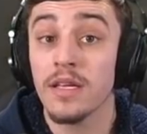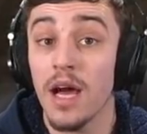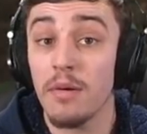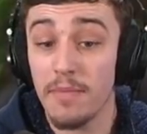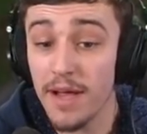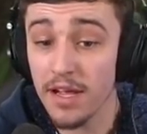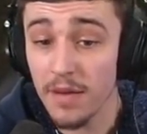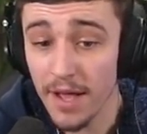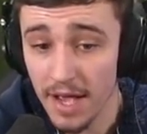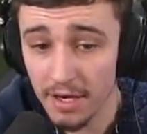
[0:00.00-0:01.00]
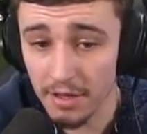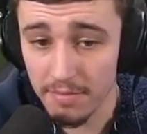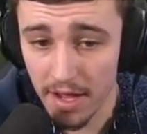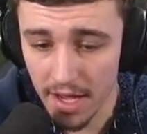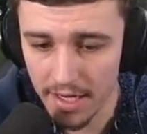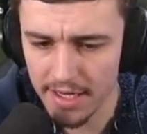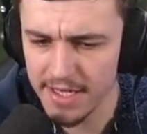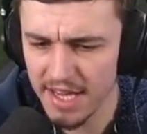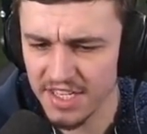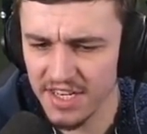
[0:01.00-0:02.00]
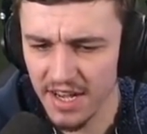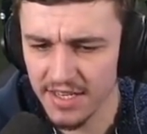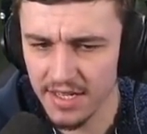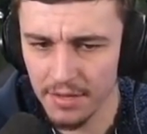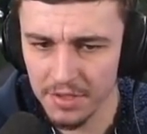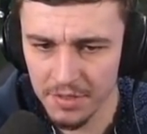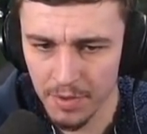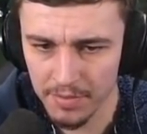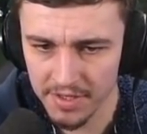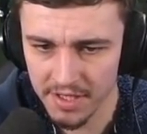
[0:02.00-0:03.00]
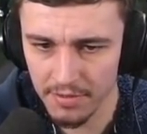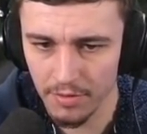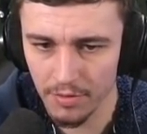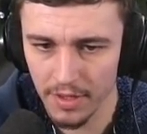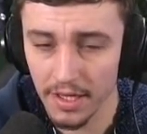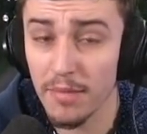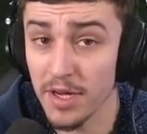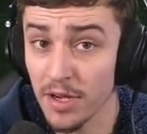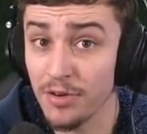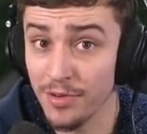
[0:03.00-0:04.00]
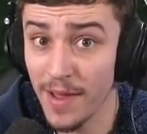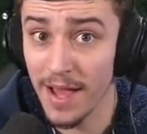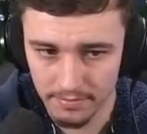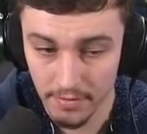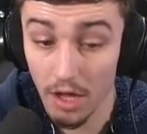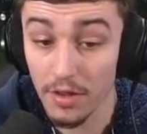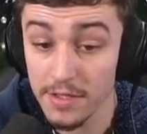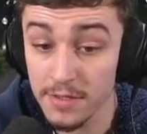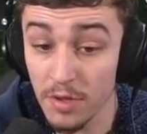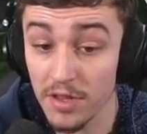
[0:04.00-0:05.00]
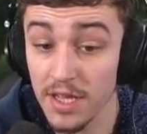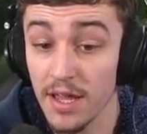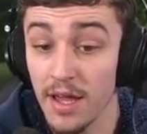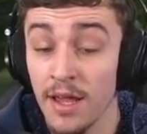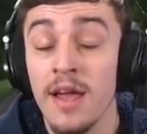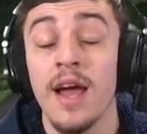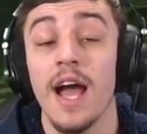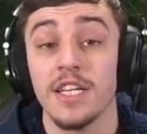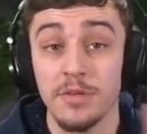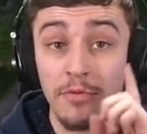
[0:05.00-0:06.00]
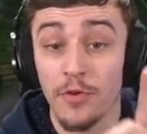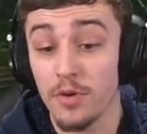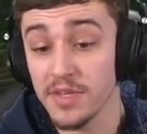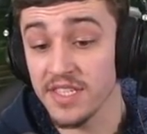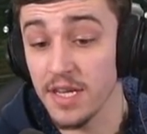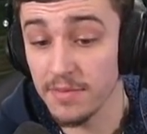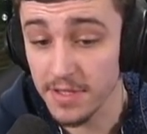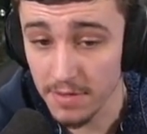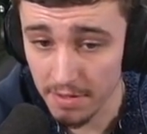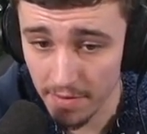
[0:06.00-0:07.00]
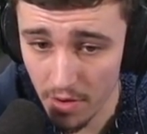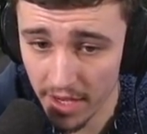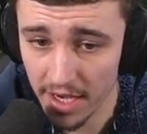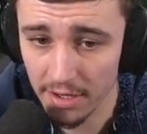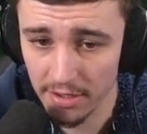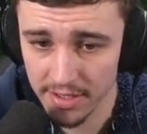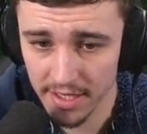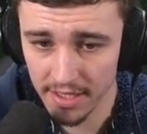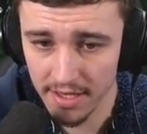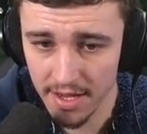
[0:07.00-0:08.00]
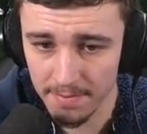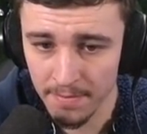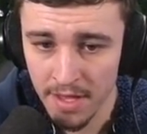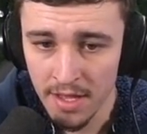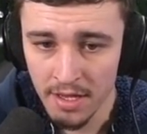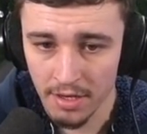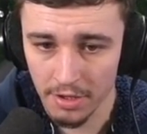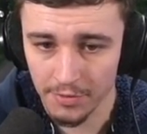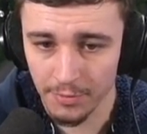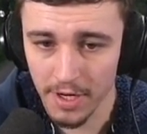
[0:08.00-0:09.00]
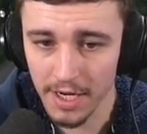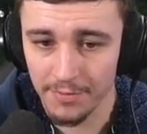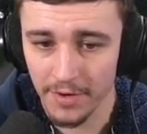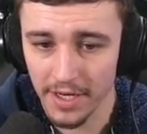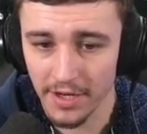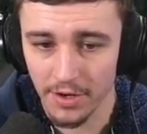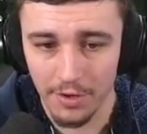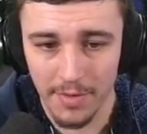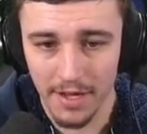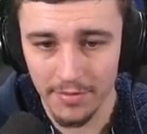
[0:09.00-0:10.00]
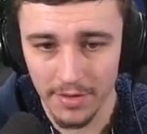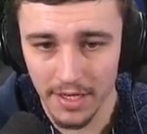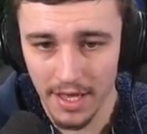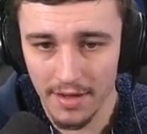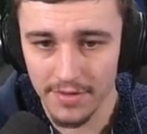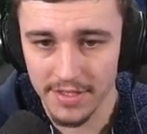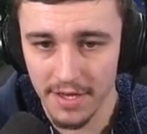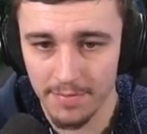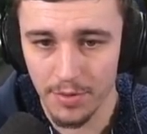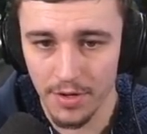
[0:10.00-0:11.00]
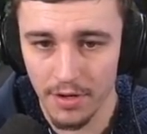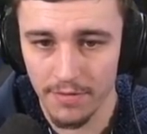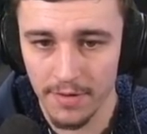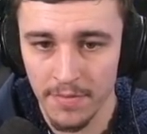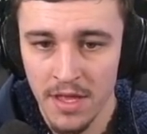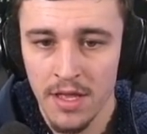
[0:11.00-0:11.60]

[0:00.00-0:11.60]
Coming back up out of the mine, it is actually nighttime. We should probably sleep real quick. Let me go do that. Oh, this is what the, actually, before we sleep, this is what the volcano looks like at night. It looks really freaking cool, man. All the lava and stuff poured over it.